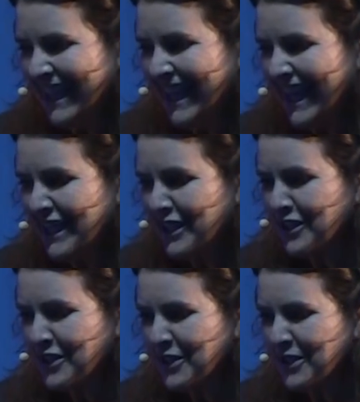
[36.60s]

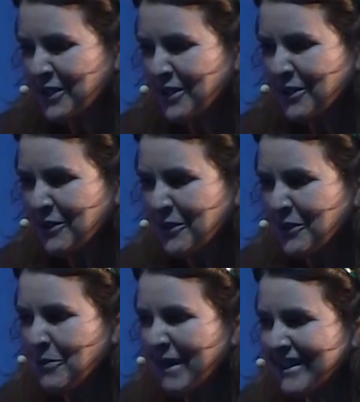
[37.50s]
And
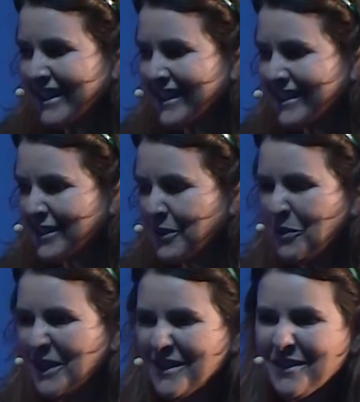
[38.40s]
you might ask,
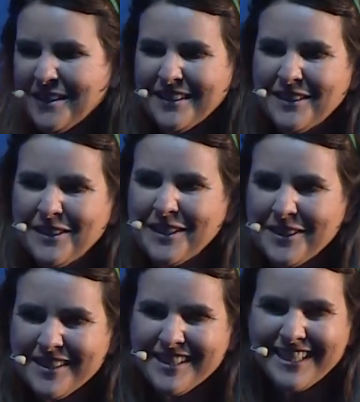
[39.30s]
what
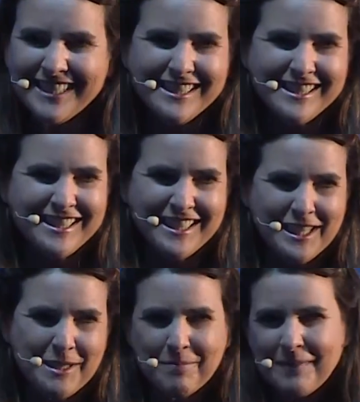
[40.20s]
does this
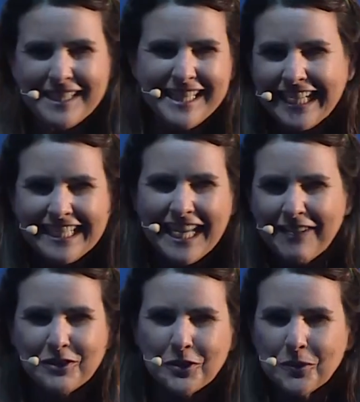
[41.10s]
theme exactly
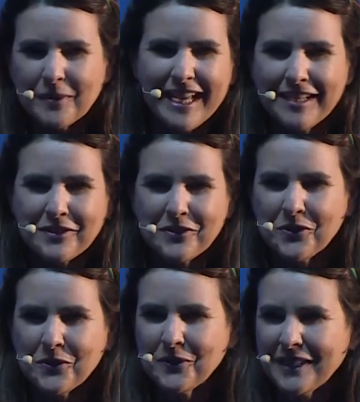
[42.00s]
have to do with access
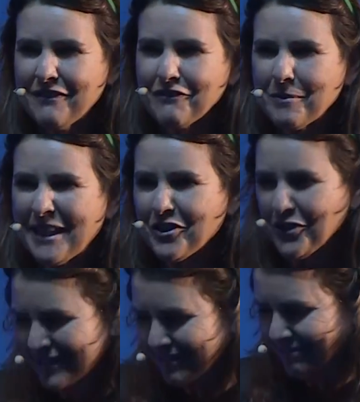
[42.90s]
to
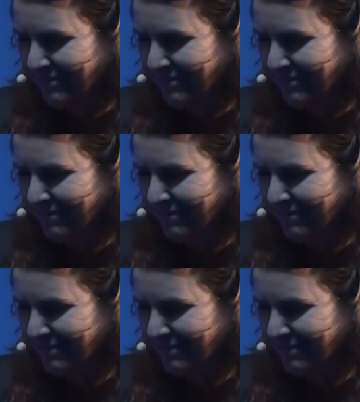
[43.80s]
information?